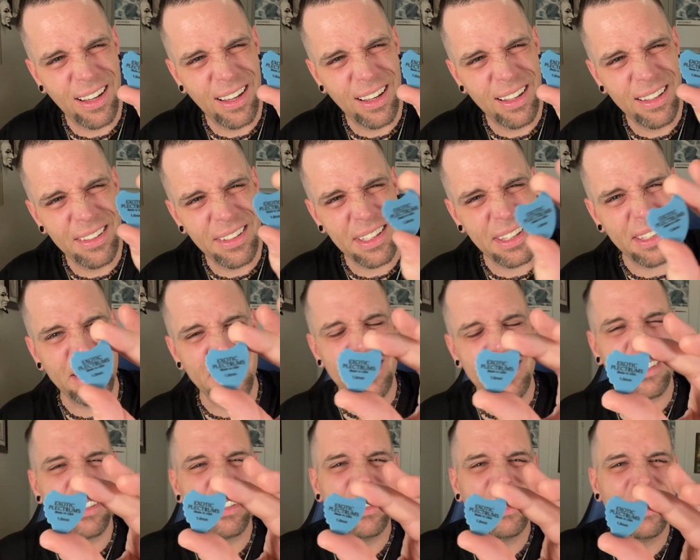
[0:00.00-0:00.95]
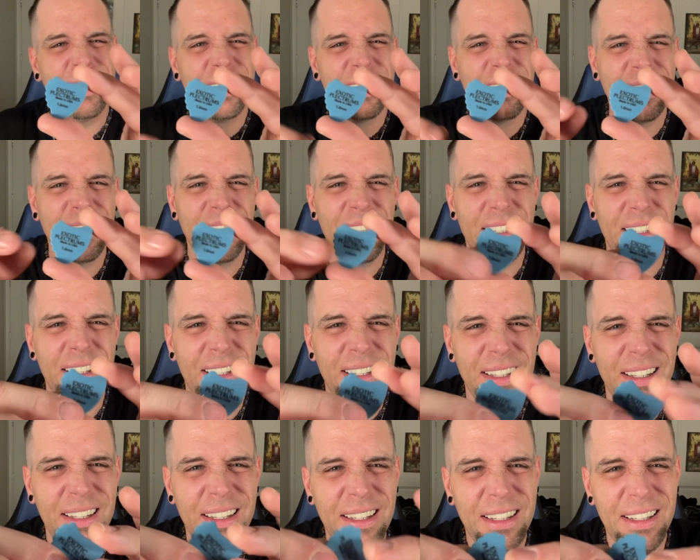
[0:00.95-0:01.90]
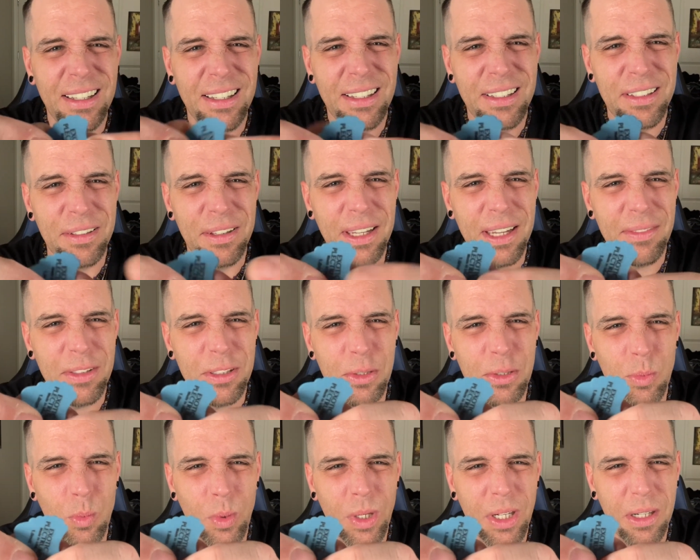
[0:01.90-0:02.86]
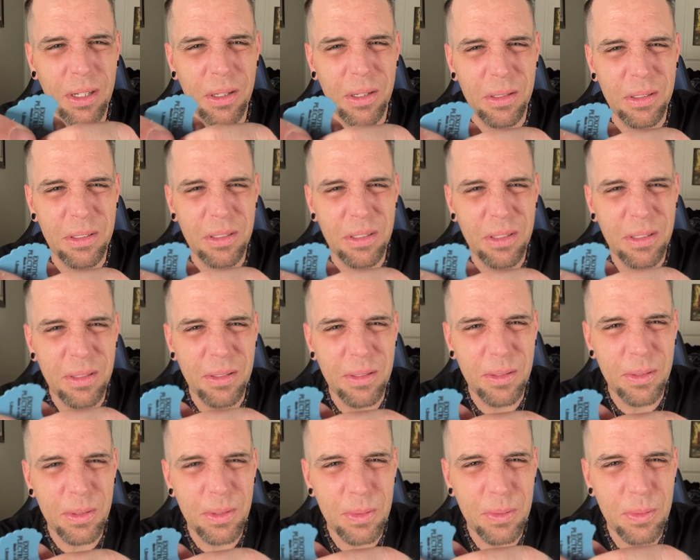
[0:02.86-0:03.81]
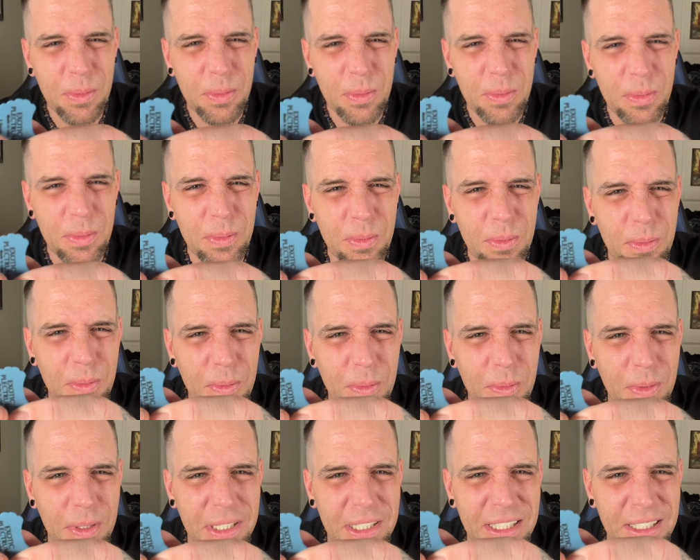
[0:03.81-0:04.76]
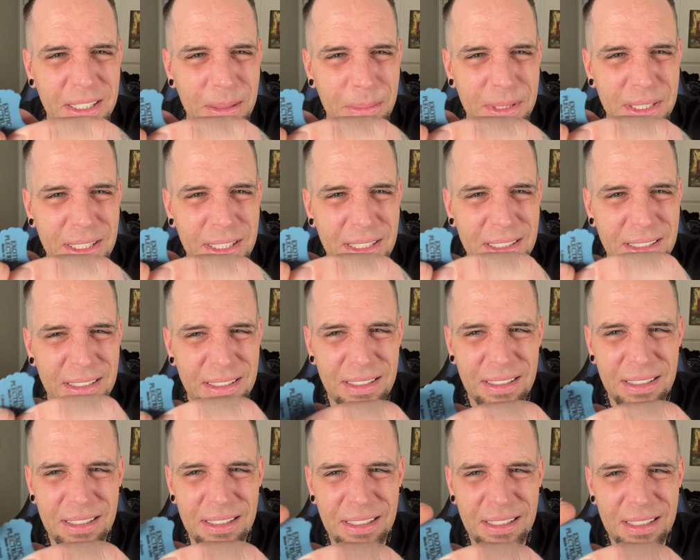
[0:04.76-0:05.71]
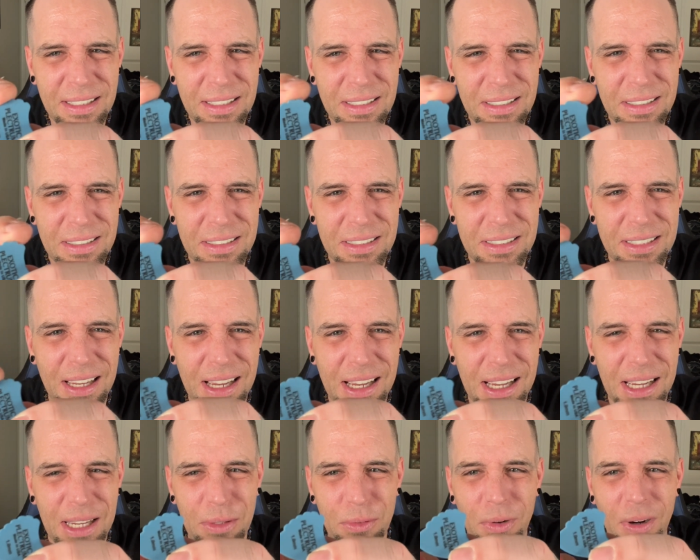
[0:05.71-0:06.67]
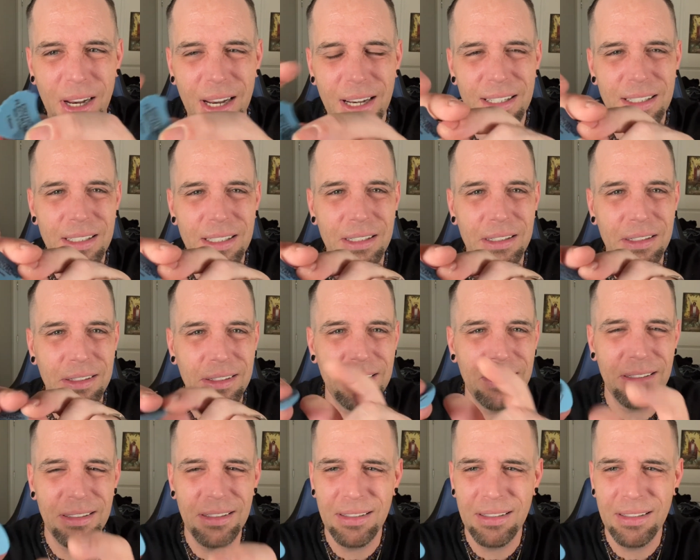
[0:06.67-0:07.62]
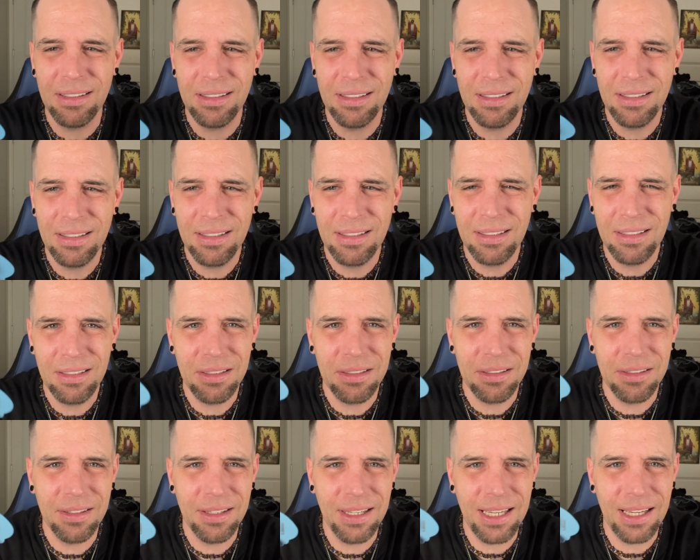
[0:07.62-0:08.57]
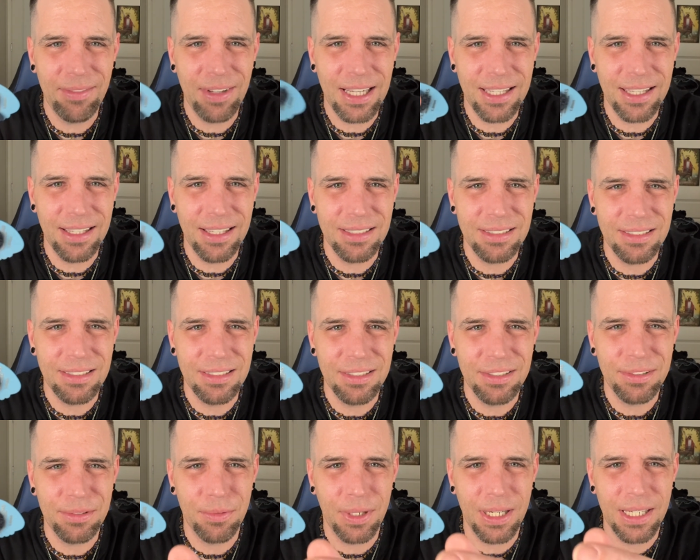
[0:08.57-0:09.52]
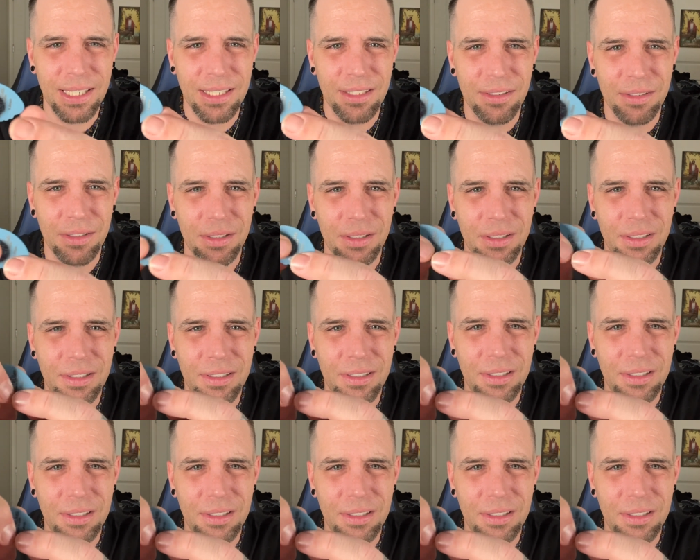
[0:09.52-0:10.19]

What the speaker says: Look at this. You have this weird ribbed side right here. You have, I guess, this regular